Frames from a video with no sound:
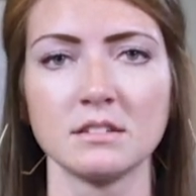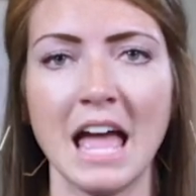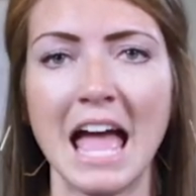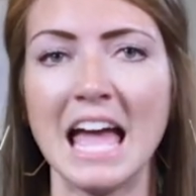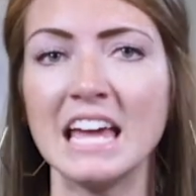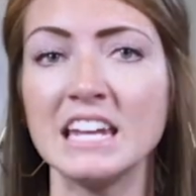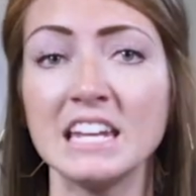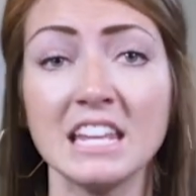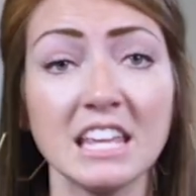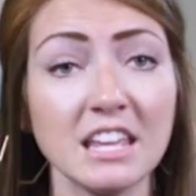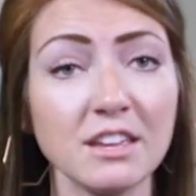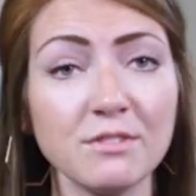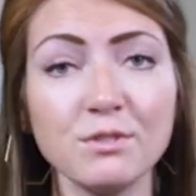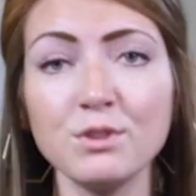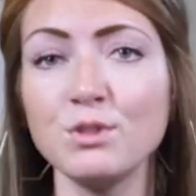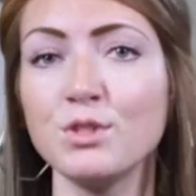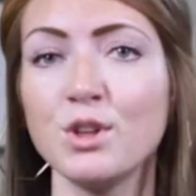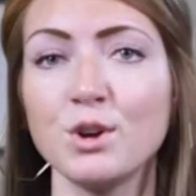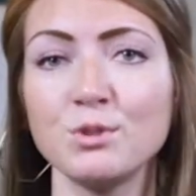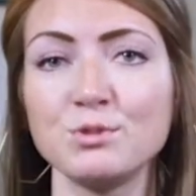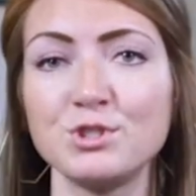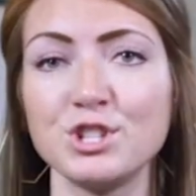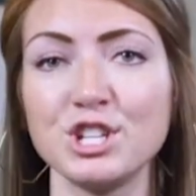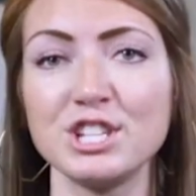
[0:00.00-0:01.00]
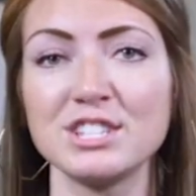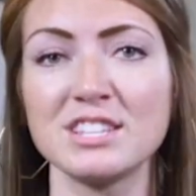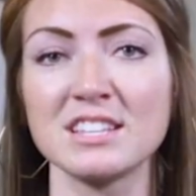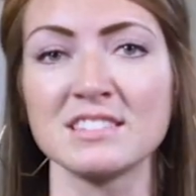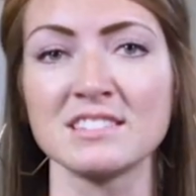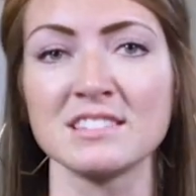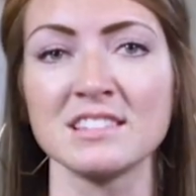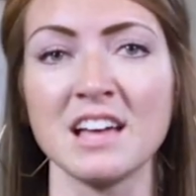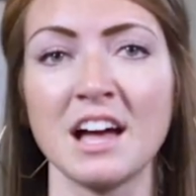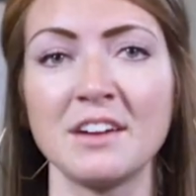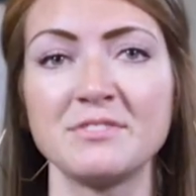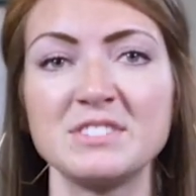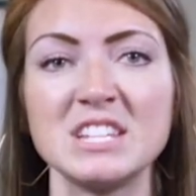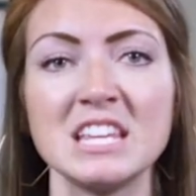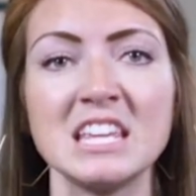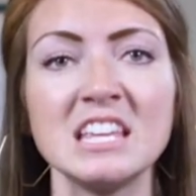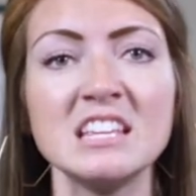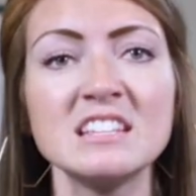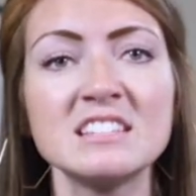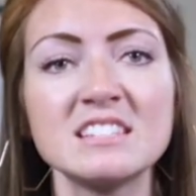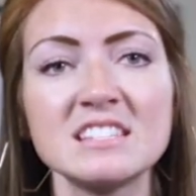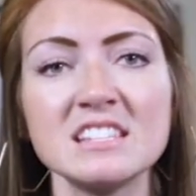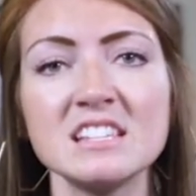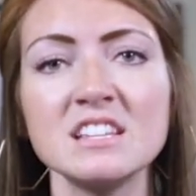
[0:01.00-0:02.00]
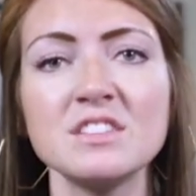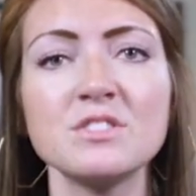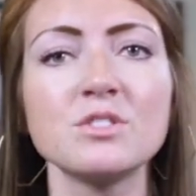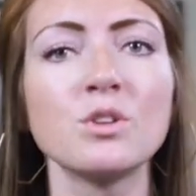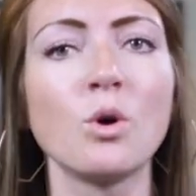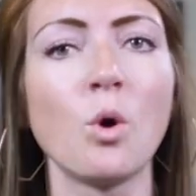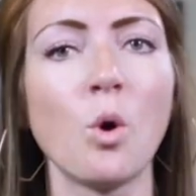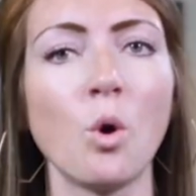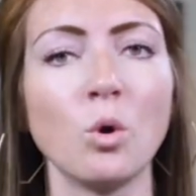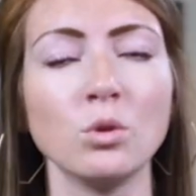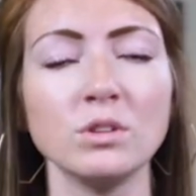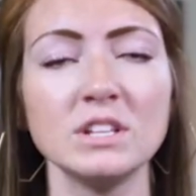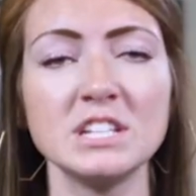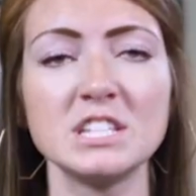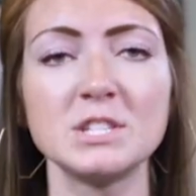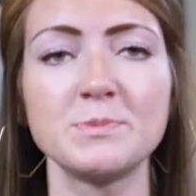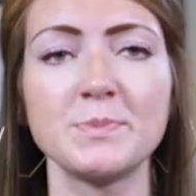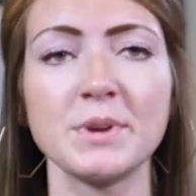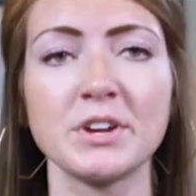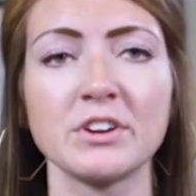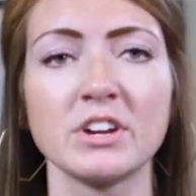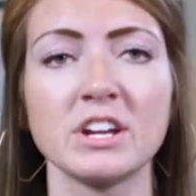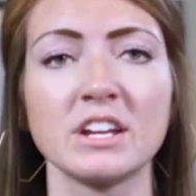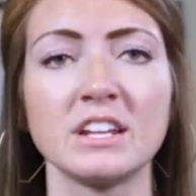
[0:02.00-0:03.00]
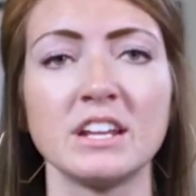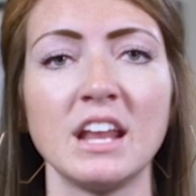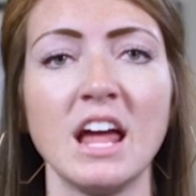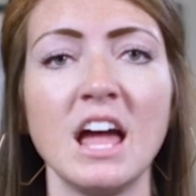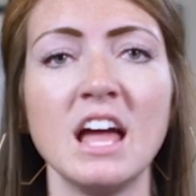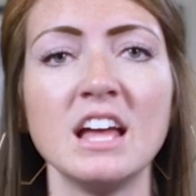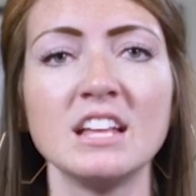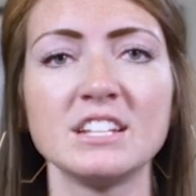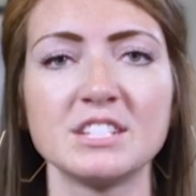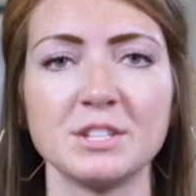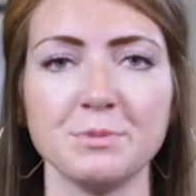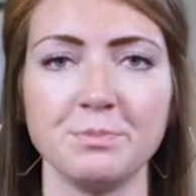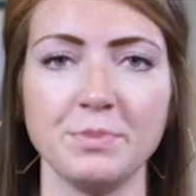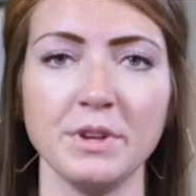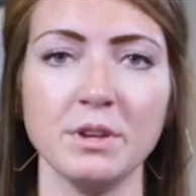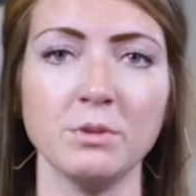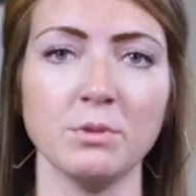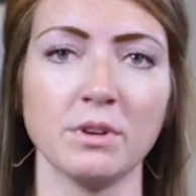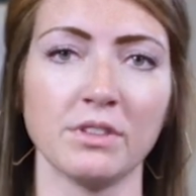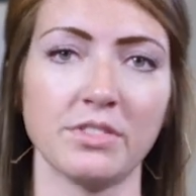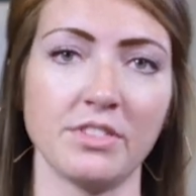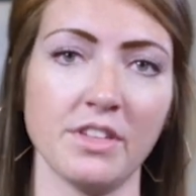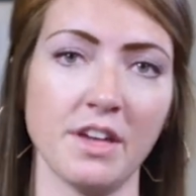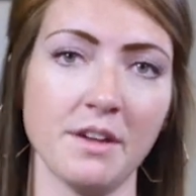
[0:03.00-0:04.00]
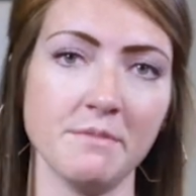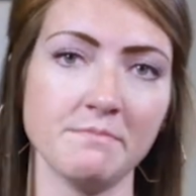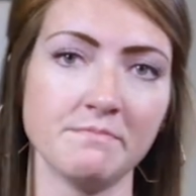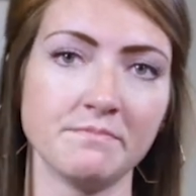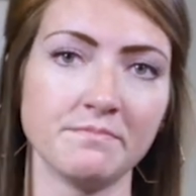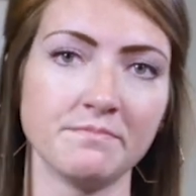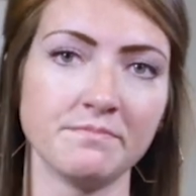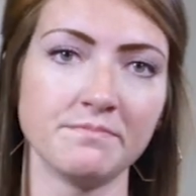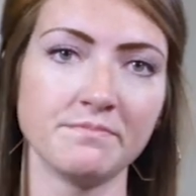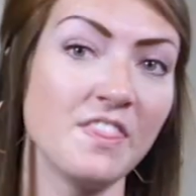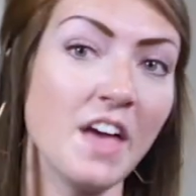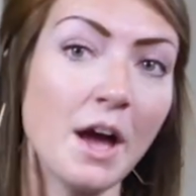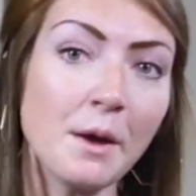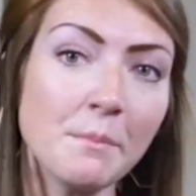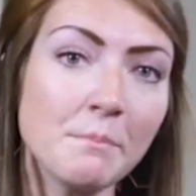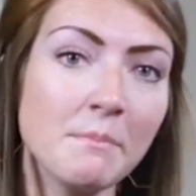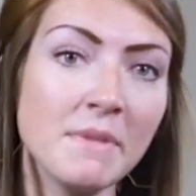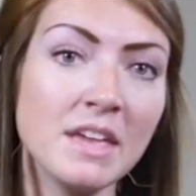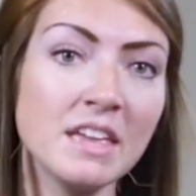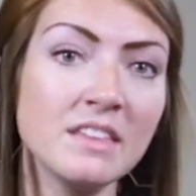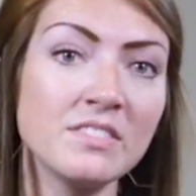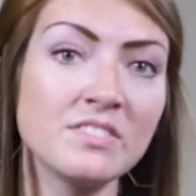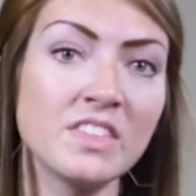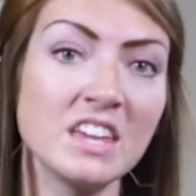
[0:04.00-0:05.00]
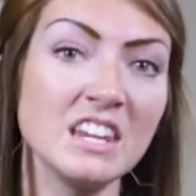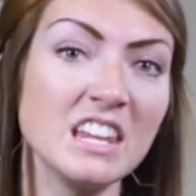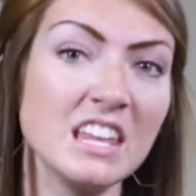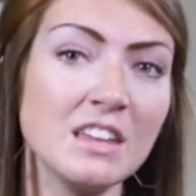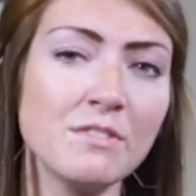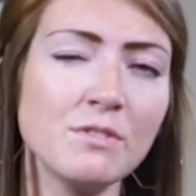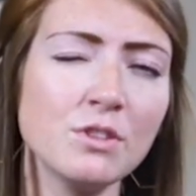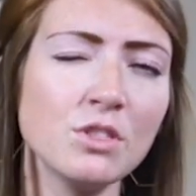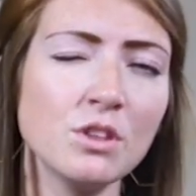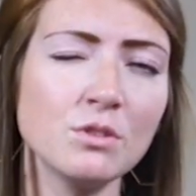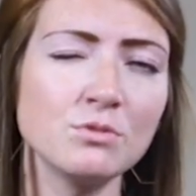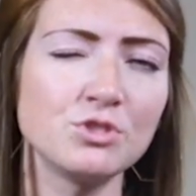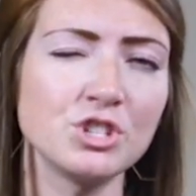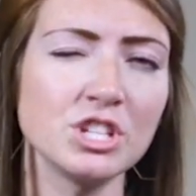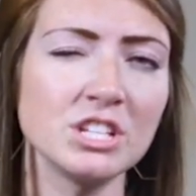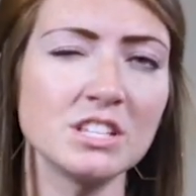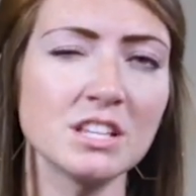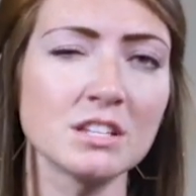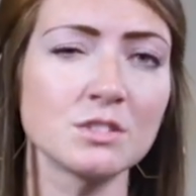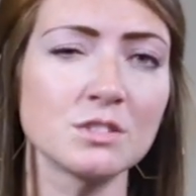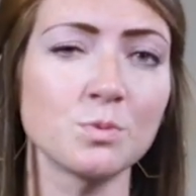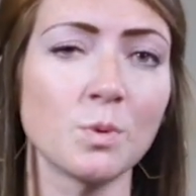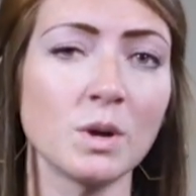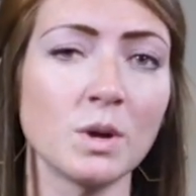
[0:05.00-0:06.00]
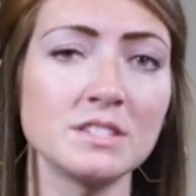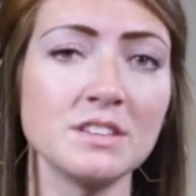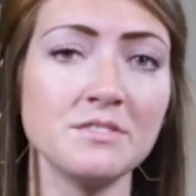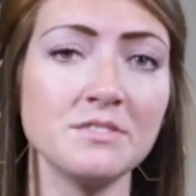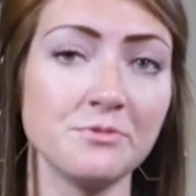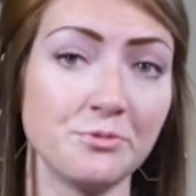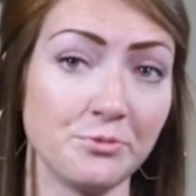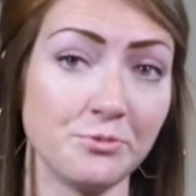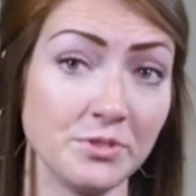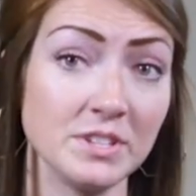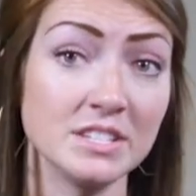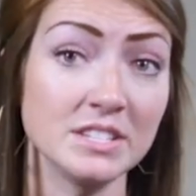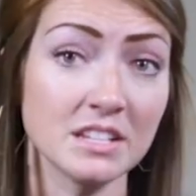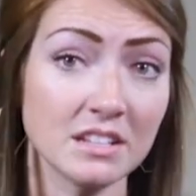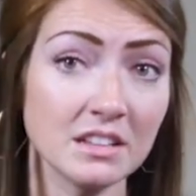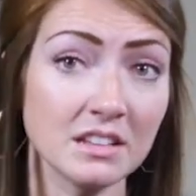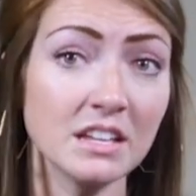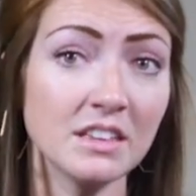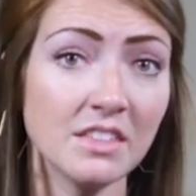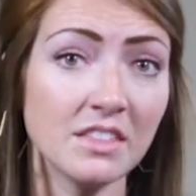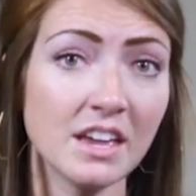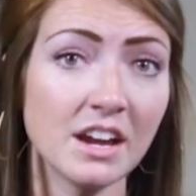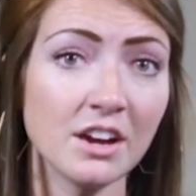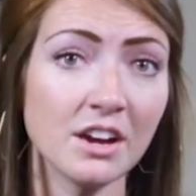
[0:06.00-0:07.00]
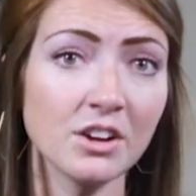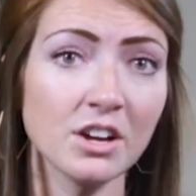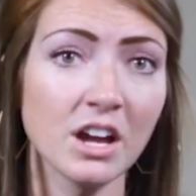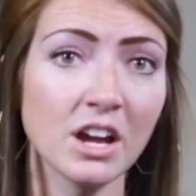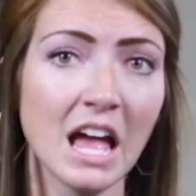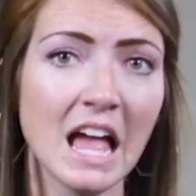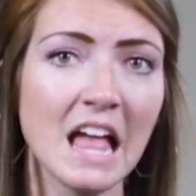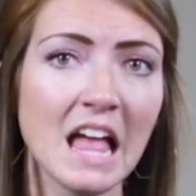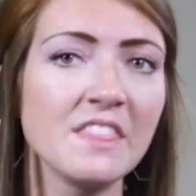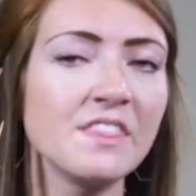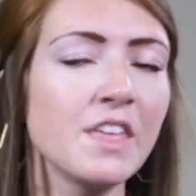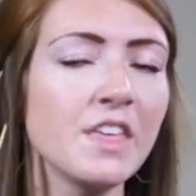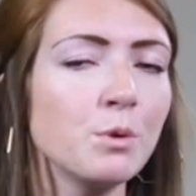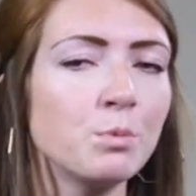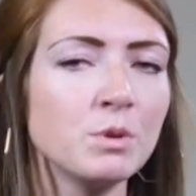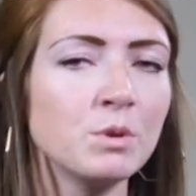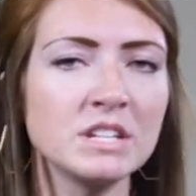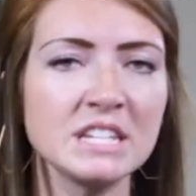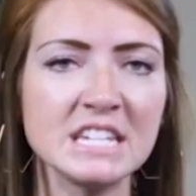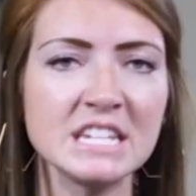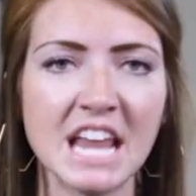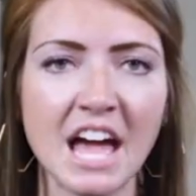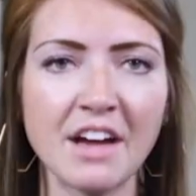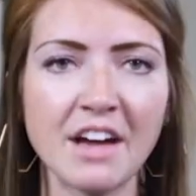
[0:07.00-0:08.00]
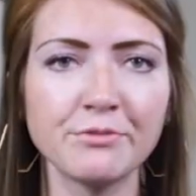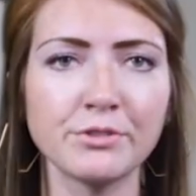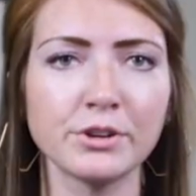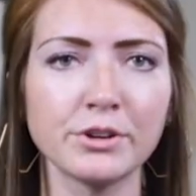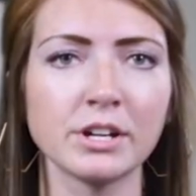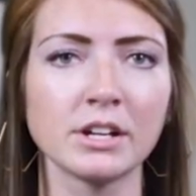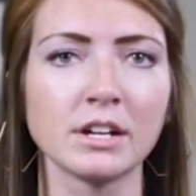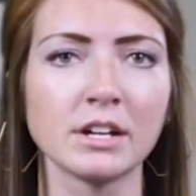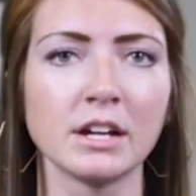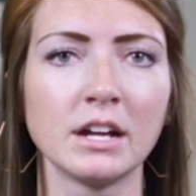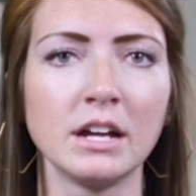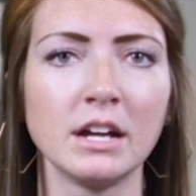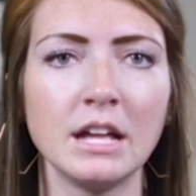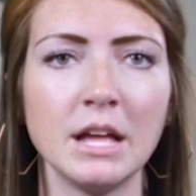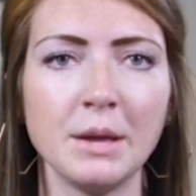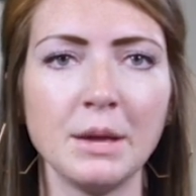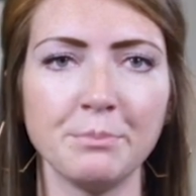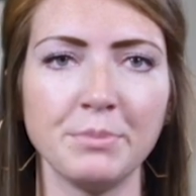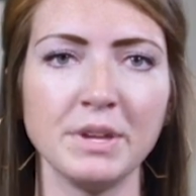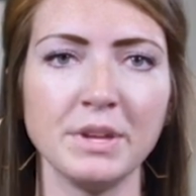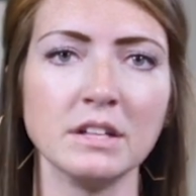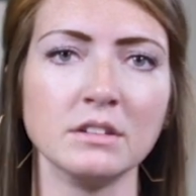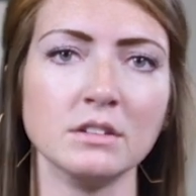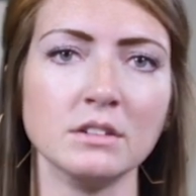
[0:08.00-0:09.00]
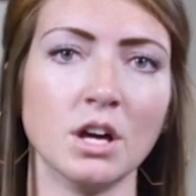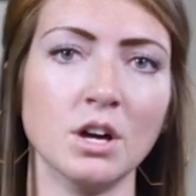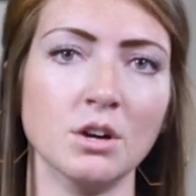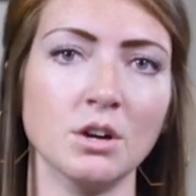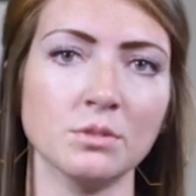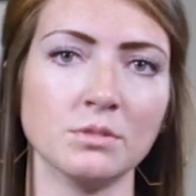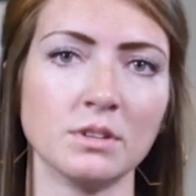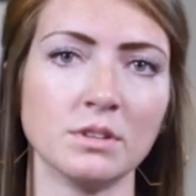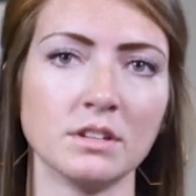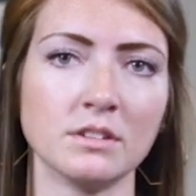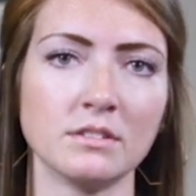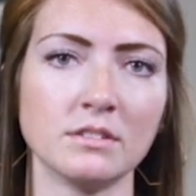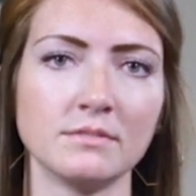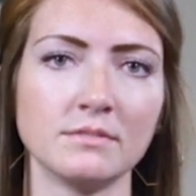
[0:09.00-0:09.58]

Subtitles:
And even though Jesus left, he sent the Holy Spirit to be with them. That meant that even though Jesus wasn't physically there, they would never be alone.